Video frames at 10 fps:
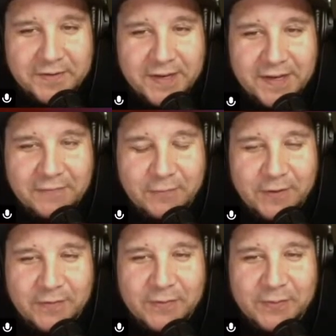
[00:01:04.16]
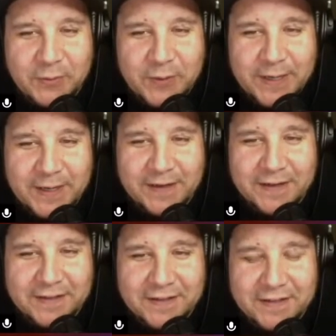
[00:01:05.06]
gave one of them away
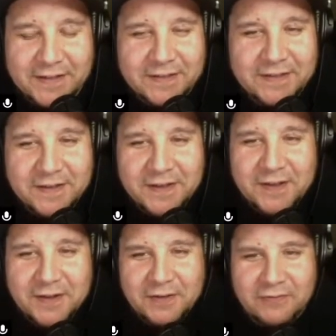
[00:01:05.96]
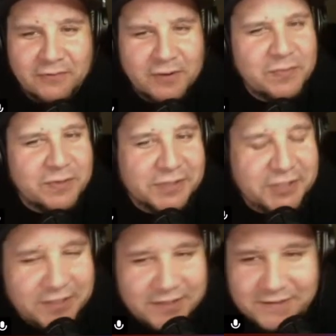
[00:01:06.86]
on the Rumble
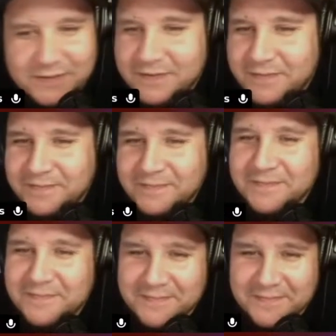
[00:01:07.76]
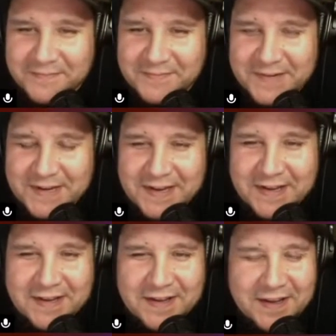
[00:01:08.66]
show. Did I?
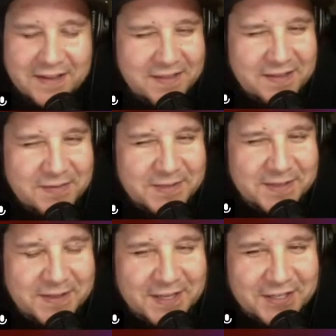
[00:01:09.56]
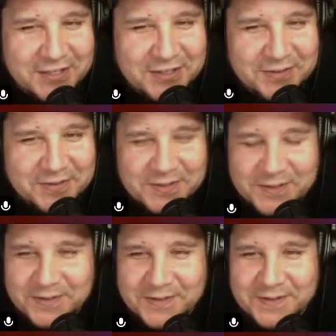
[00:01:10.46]
I think it was on that show. Did
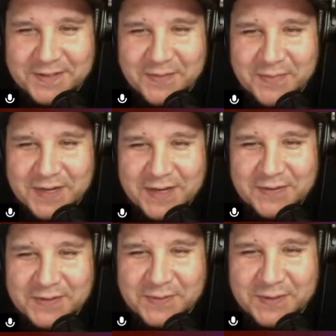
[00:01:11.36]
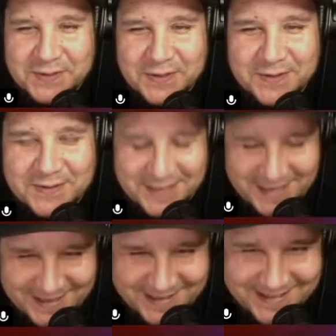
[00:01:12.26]
I say somebody, somebody was, upset was about? To,
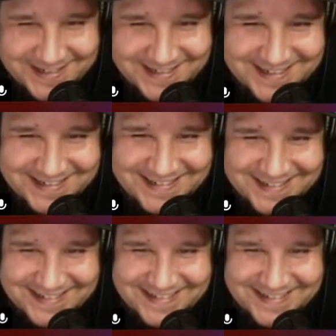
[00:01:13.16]
yes. Yes, that's